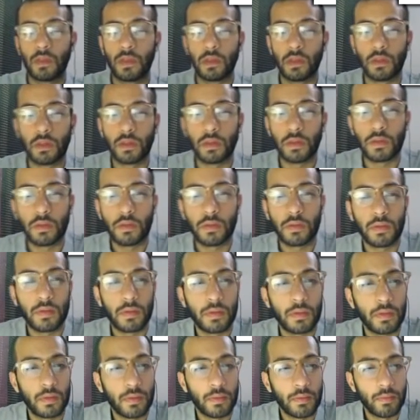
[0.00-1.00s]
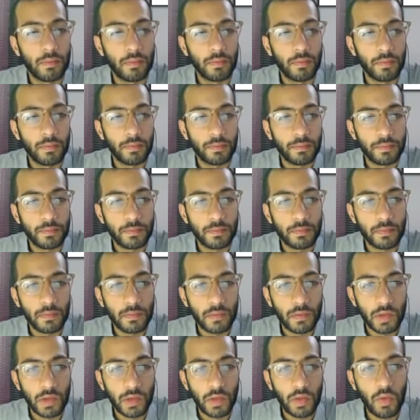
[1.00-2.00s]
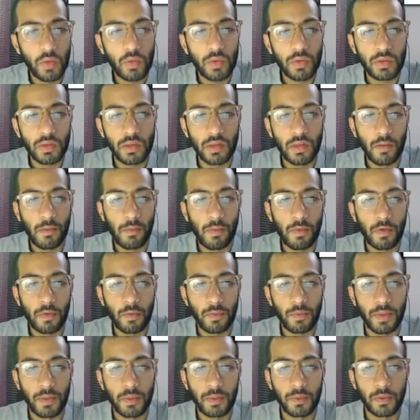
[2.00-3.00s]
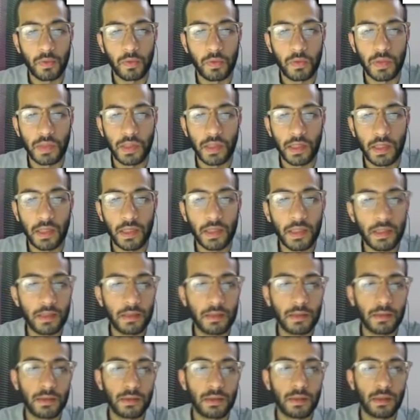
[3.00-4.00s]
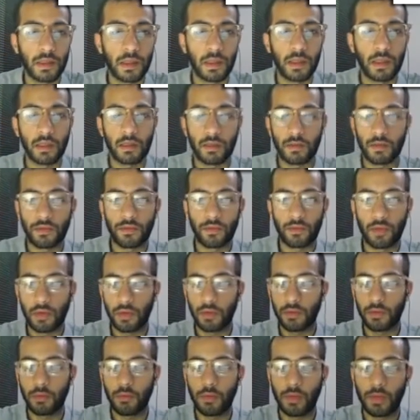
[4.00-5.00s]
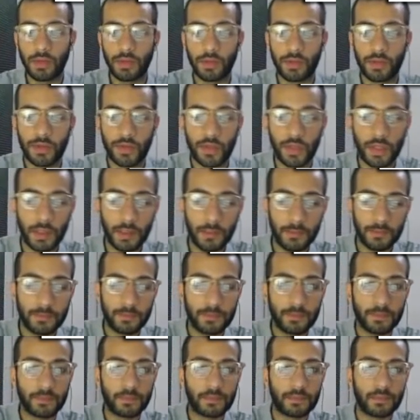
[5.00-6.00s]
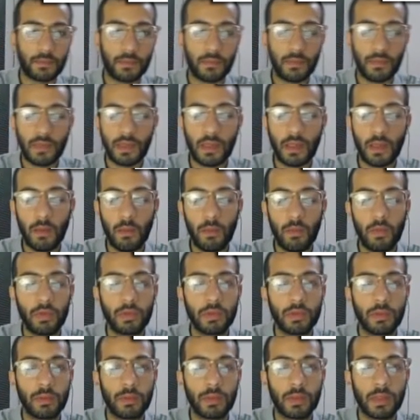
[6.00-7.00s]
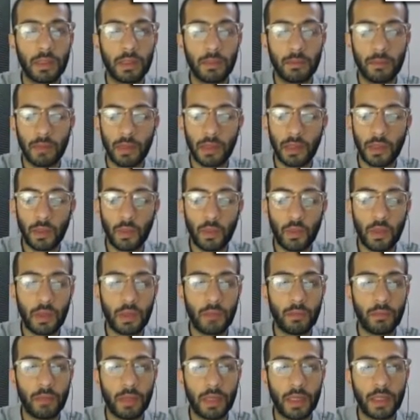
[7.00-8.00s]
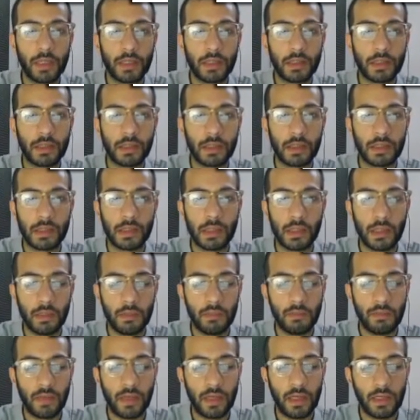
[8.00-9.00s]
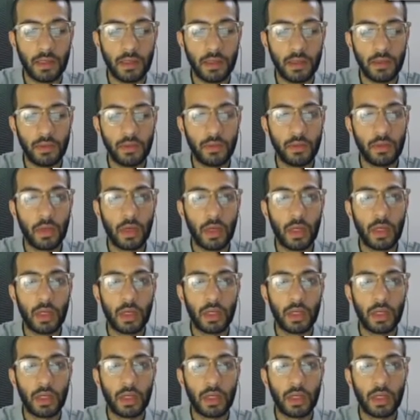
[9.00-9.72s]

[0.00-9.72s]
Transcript: the total number of people who died throughout the monitoring, multiplied by 1 minus the same value,